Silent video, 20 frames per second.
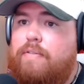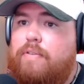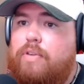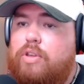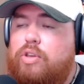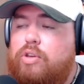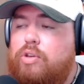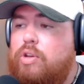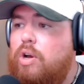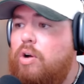
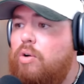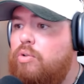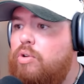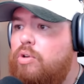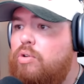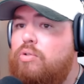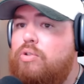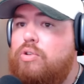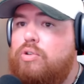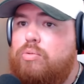you know,
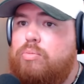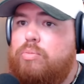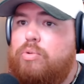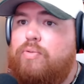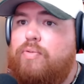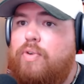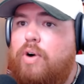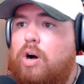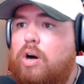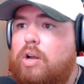you do
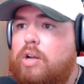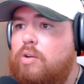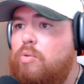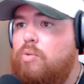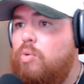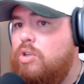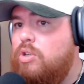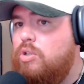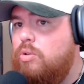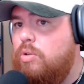move on and
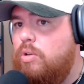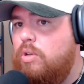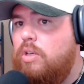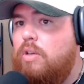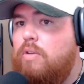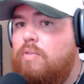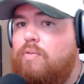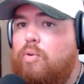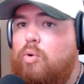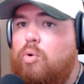what you're
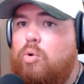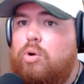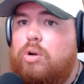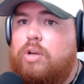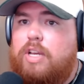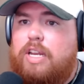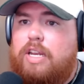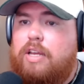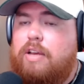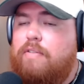looking for and
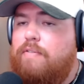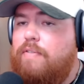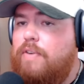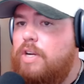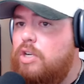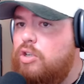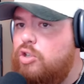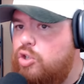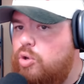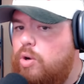getting a
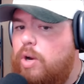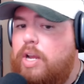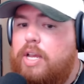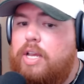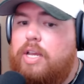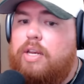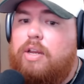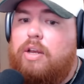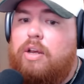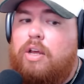fair
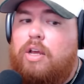trade,